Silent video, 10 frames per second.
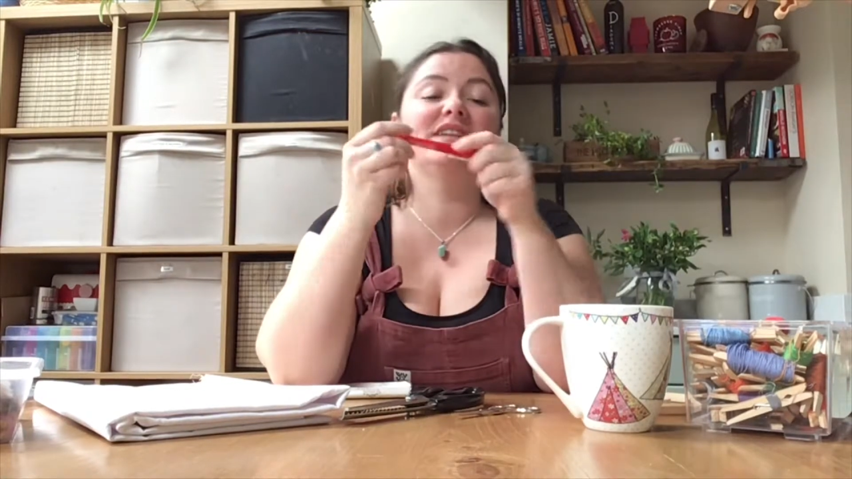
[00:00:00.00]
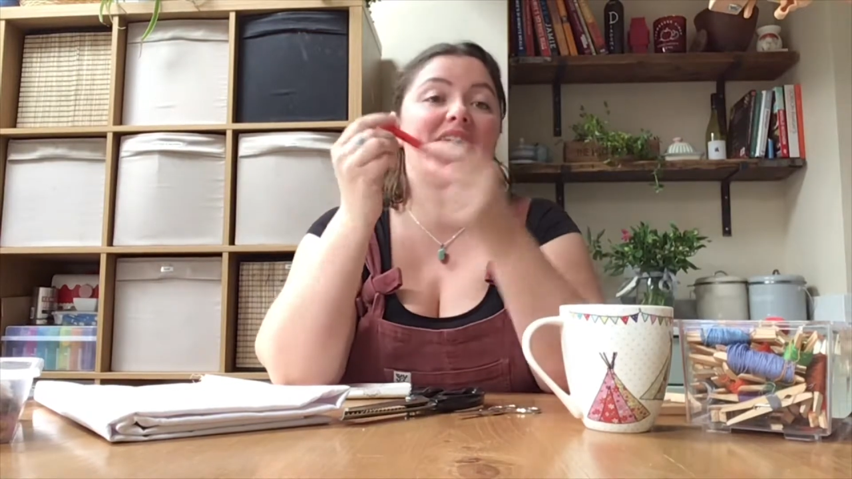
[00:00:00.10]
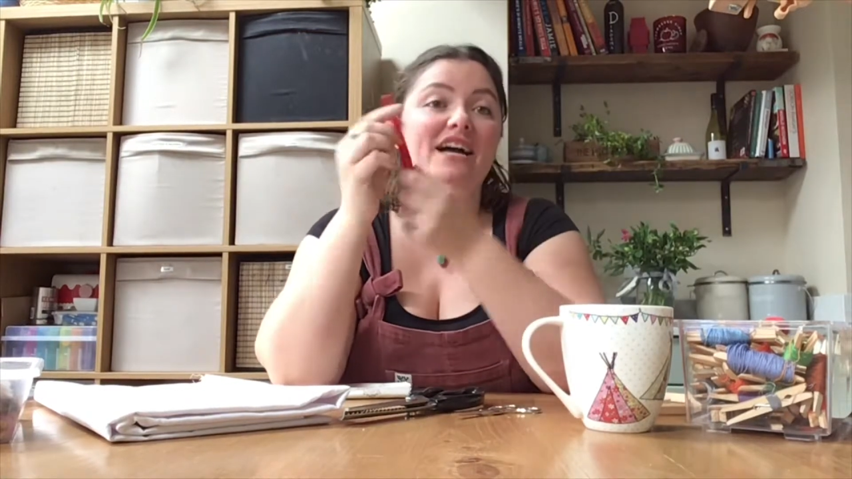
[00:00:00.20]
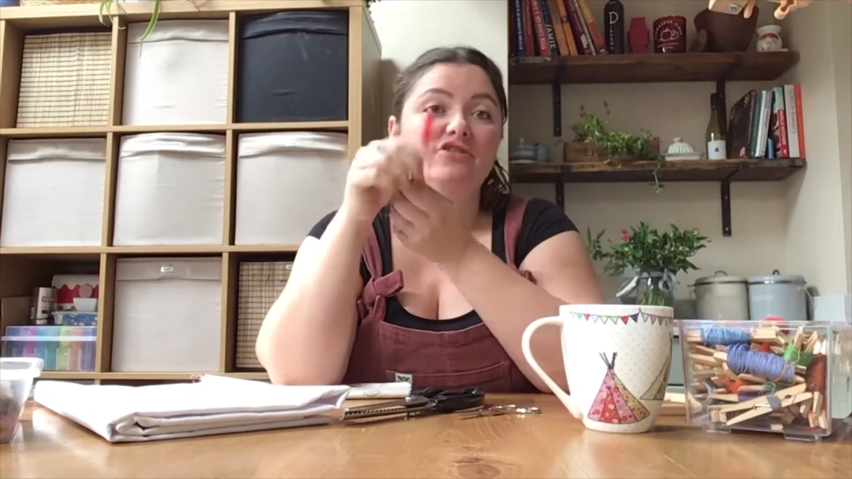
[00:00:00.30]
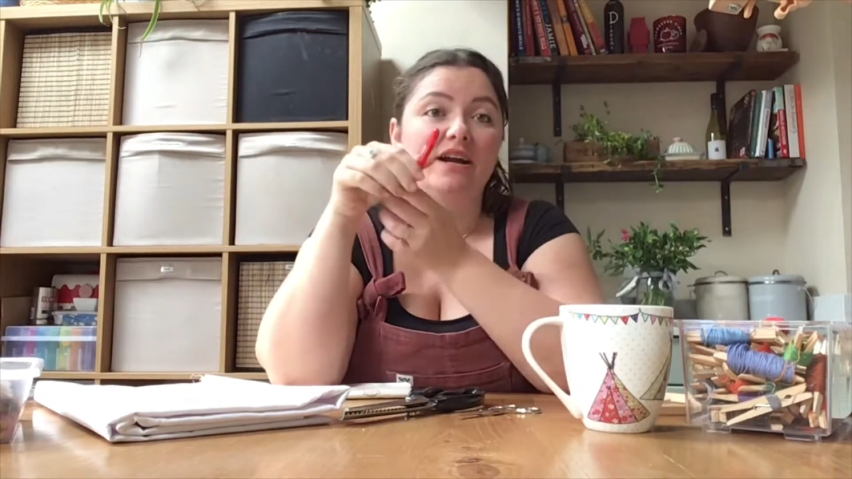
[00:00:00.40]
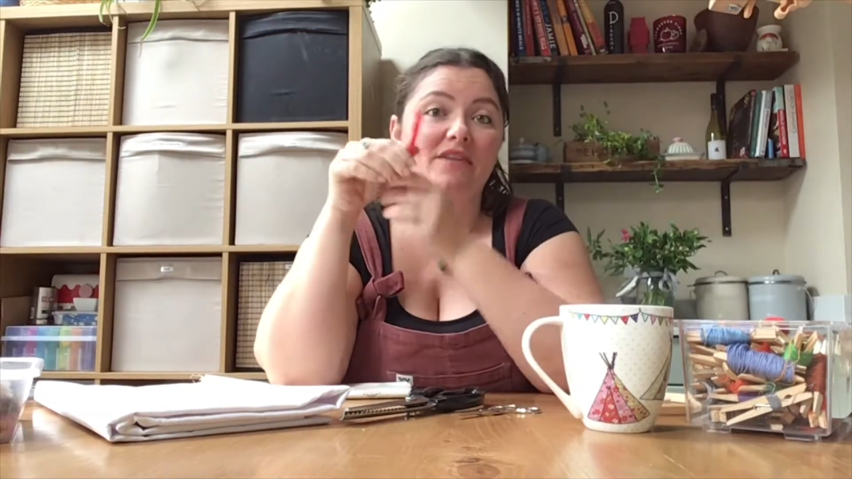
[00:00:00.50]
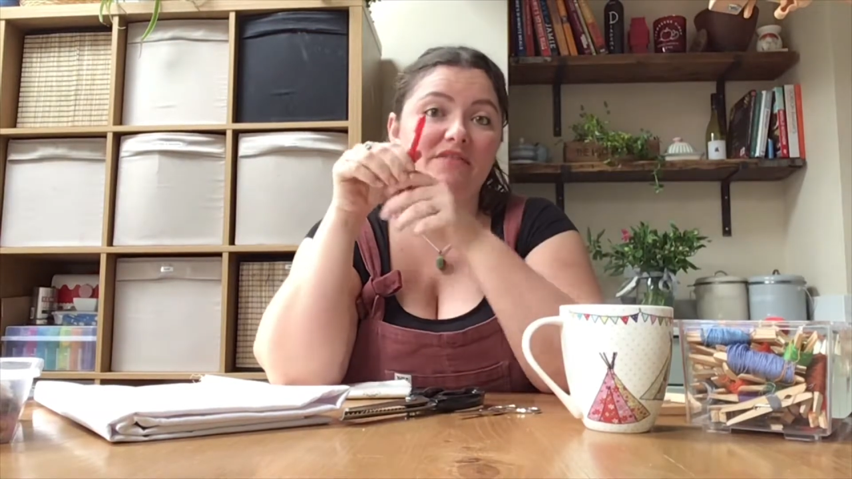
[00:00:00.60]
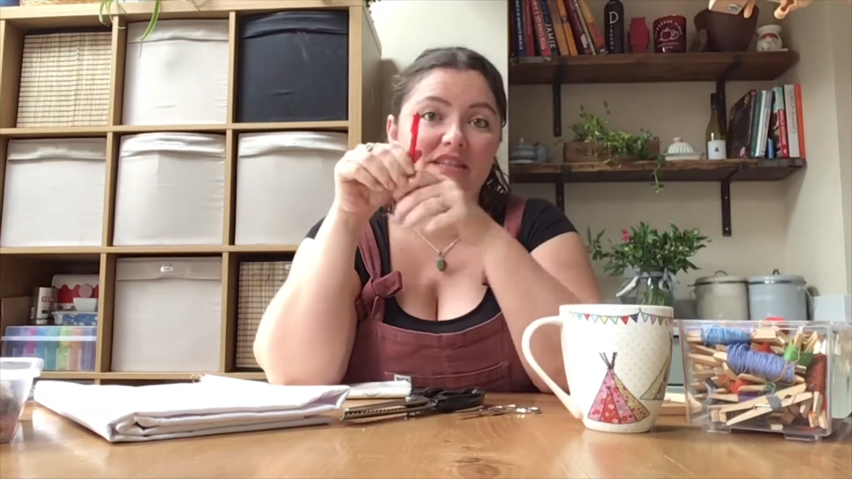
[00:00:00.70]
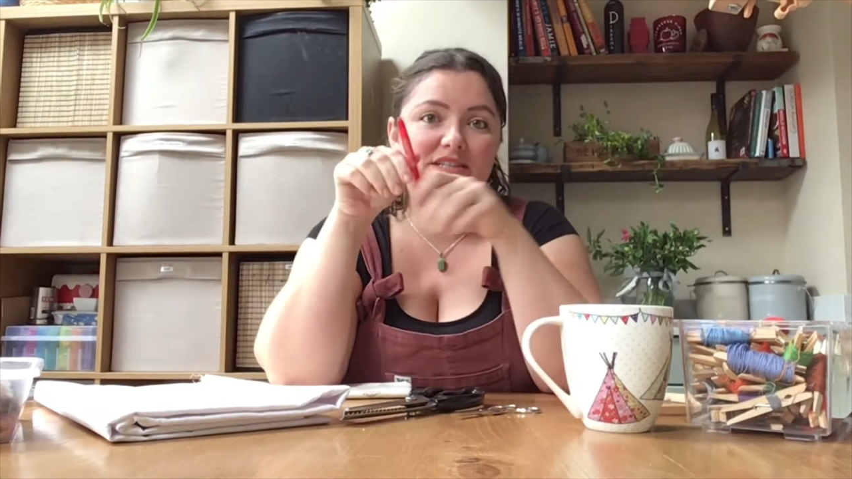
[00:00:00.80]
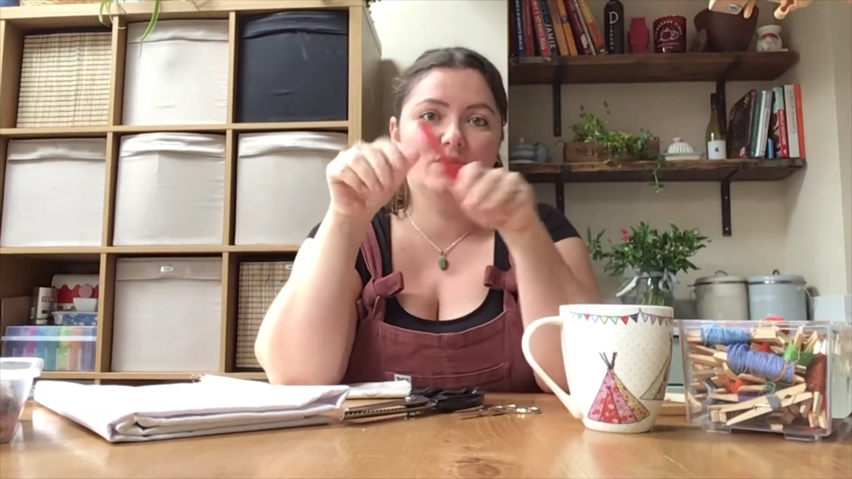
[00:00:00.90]
hairdryer for
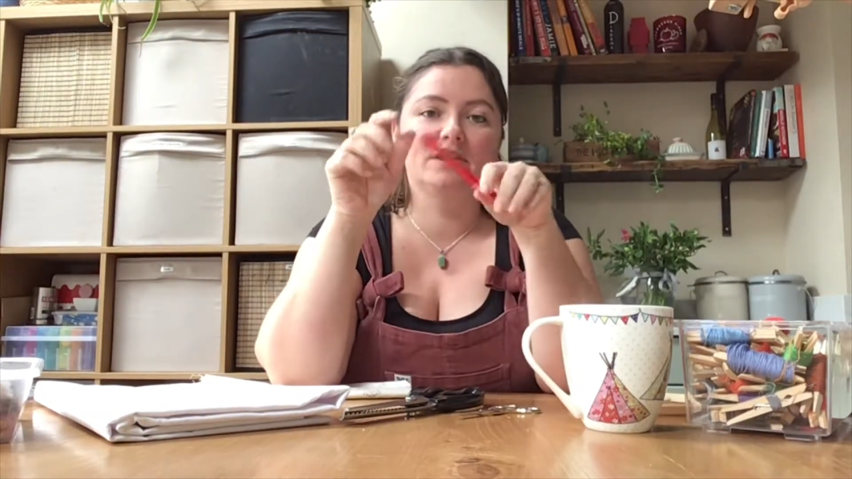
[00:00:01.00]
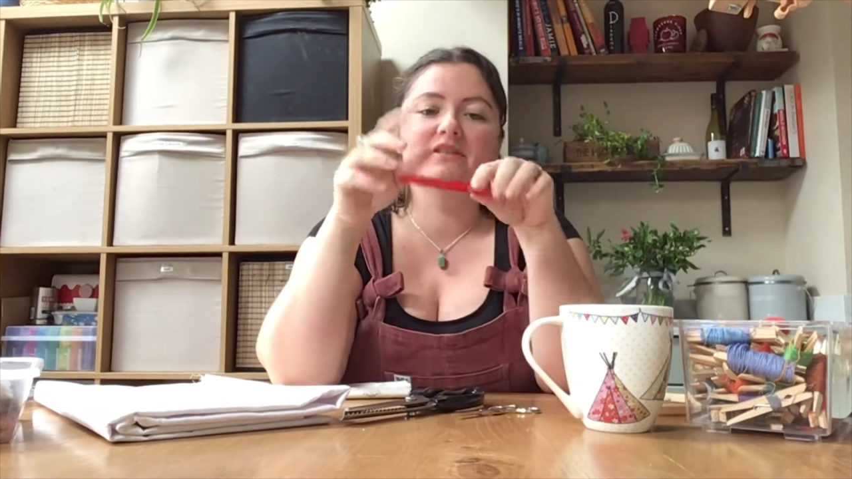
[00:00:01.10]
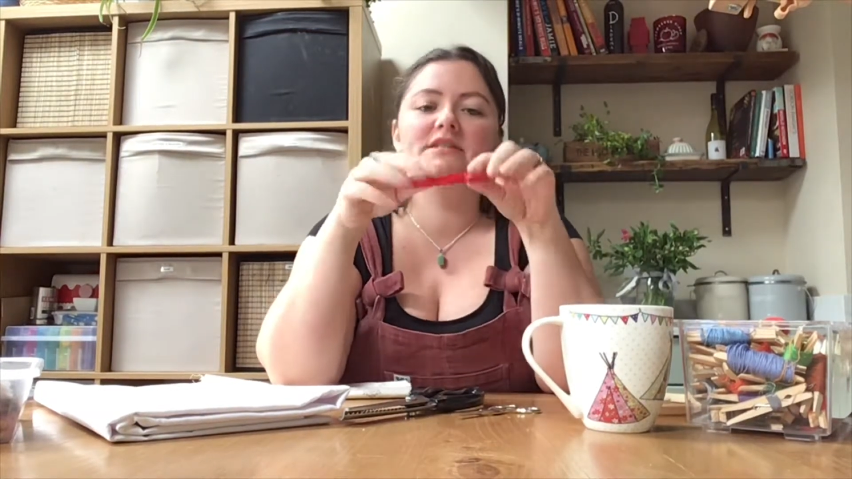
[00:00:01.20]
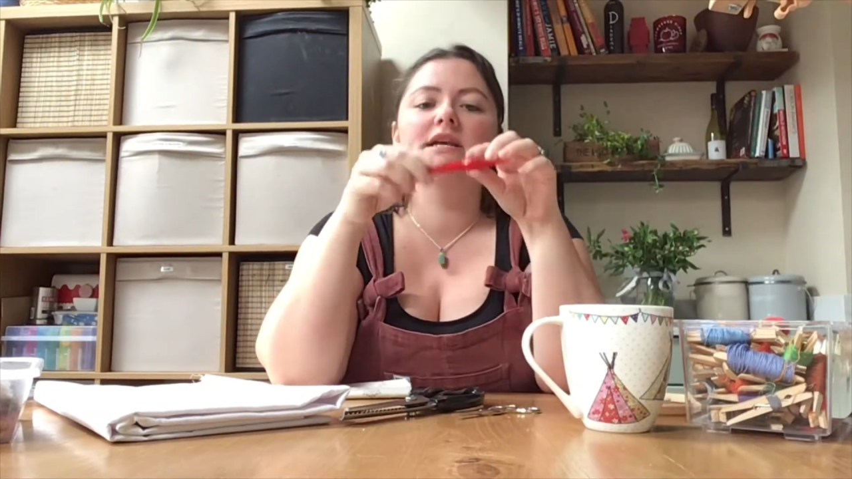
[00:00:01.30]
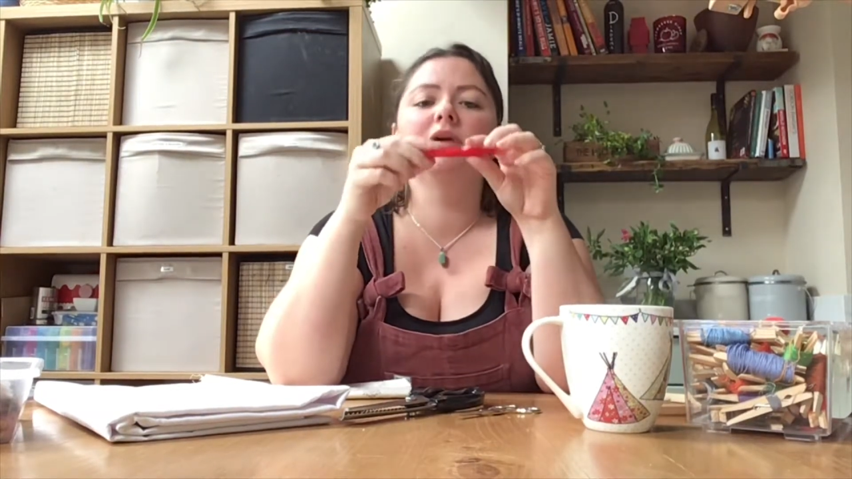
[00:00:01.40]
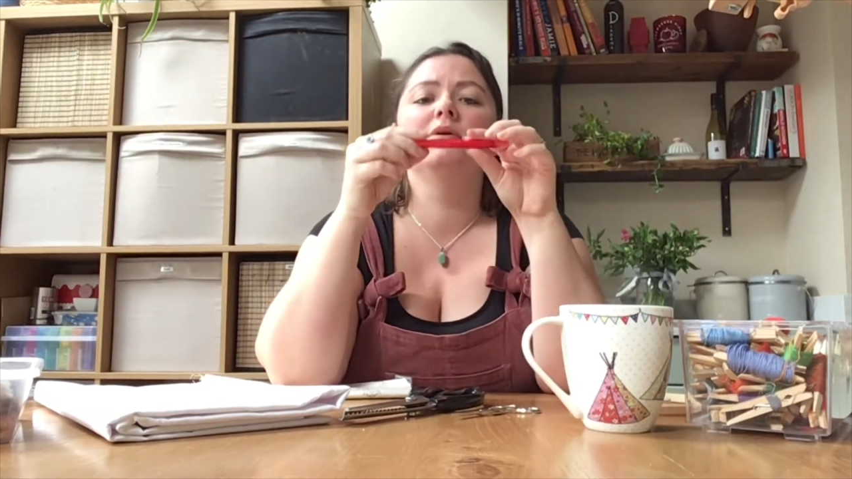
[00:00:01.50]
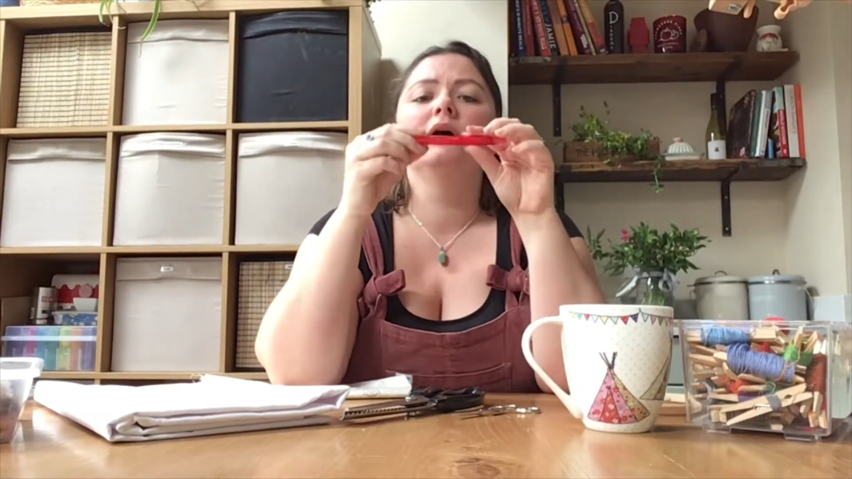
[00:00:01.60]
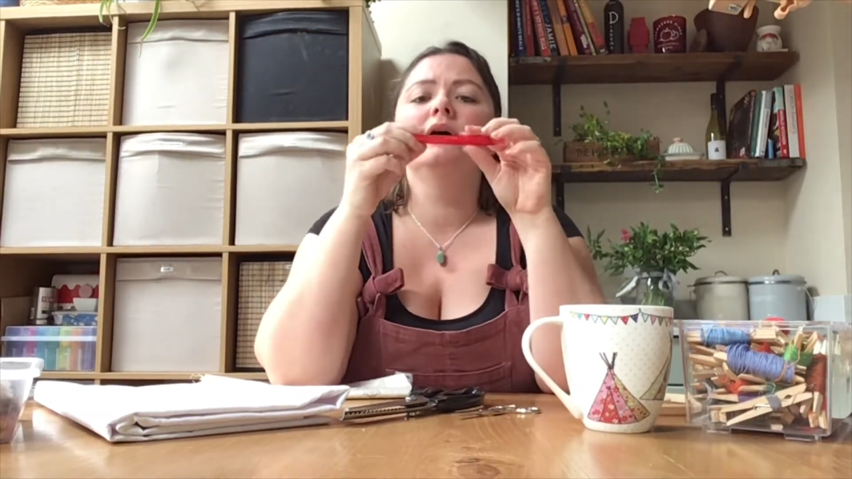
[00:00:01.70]
this one. So